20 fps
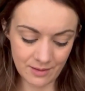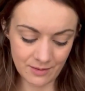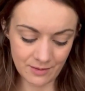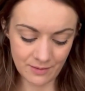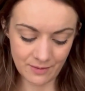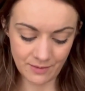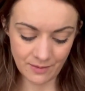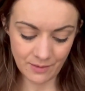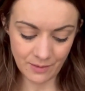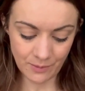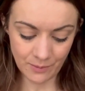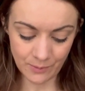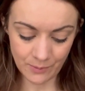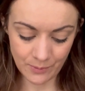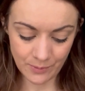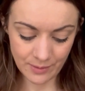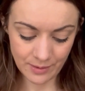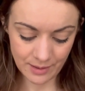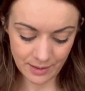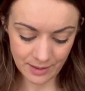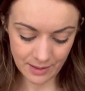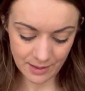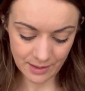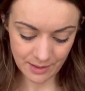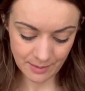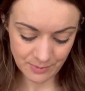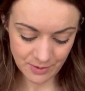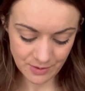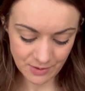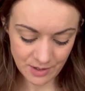So
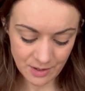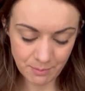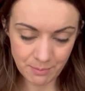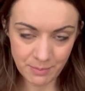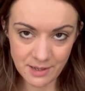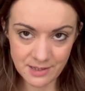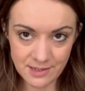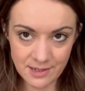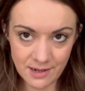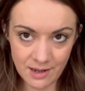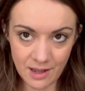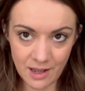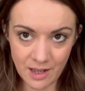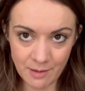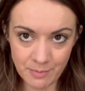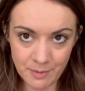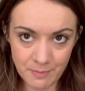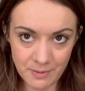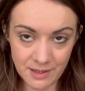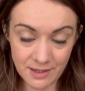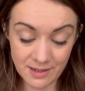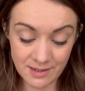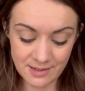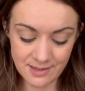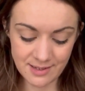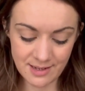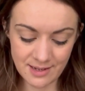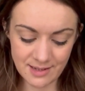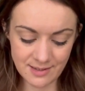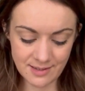I'm just going to button it up
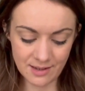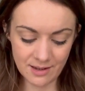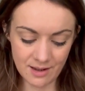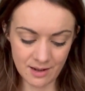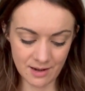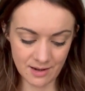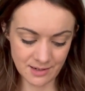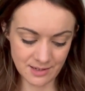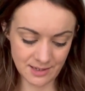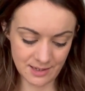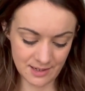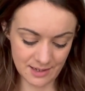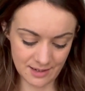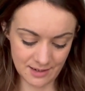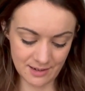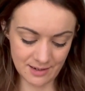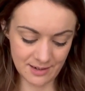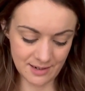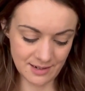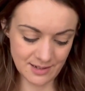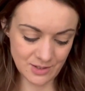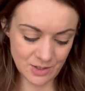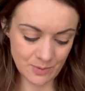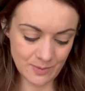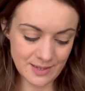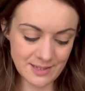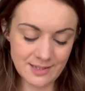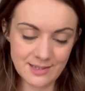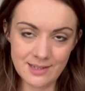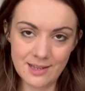because it's a cardigan, and it's
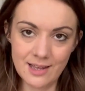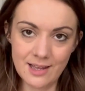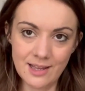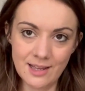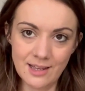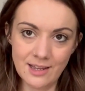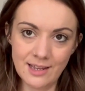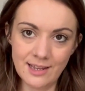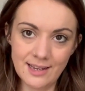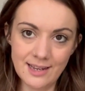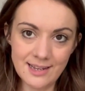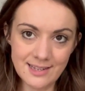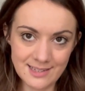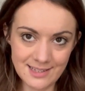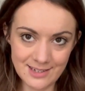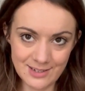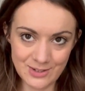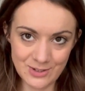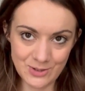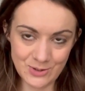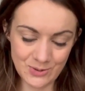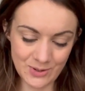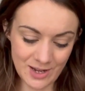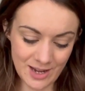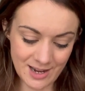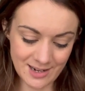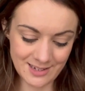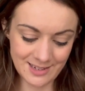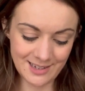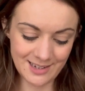always easier to show
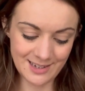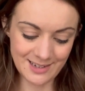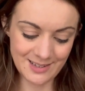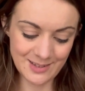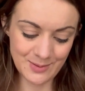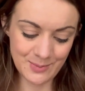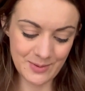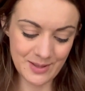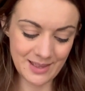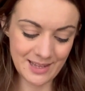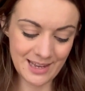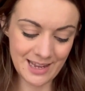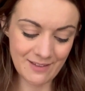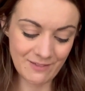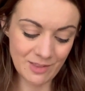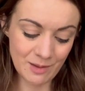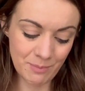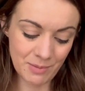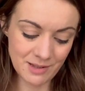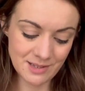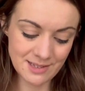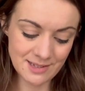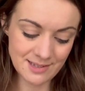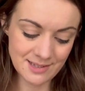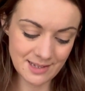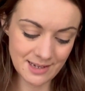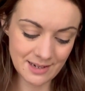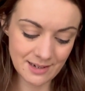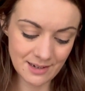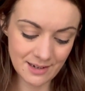cardigans when they have their buttons
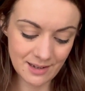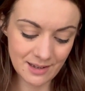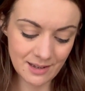in.